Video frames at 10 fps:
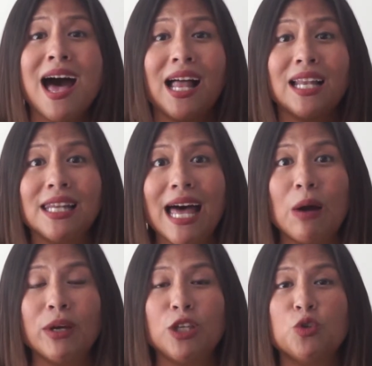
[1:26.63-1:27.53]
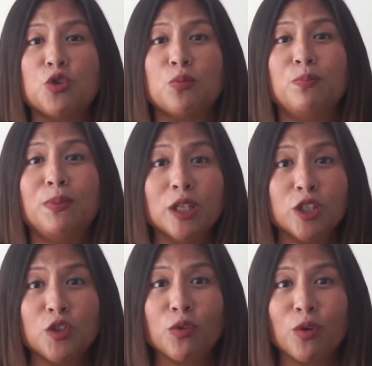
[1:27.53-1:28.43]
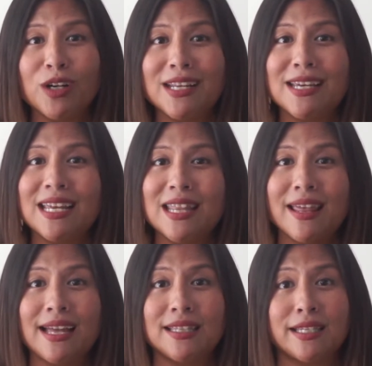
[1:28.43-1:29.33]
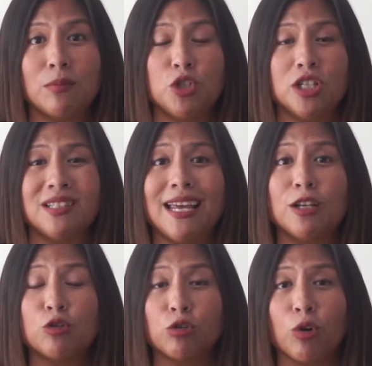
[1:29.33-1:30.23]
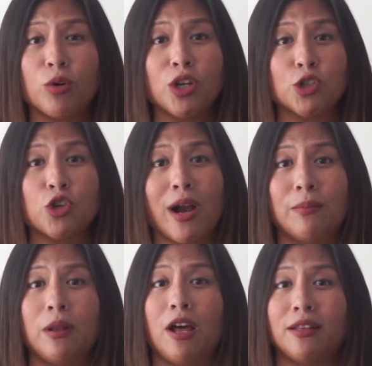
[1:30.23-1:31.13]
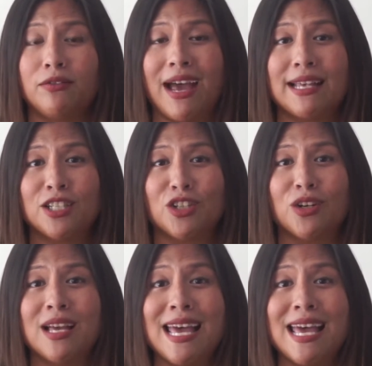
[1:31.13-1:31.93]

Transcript: allowing you to build authority in that subject and grow your tribe a lot faster.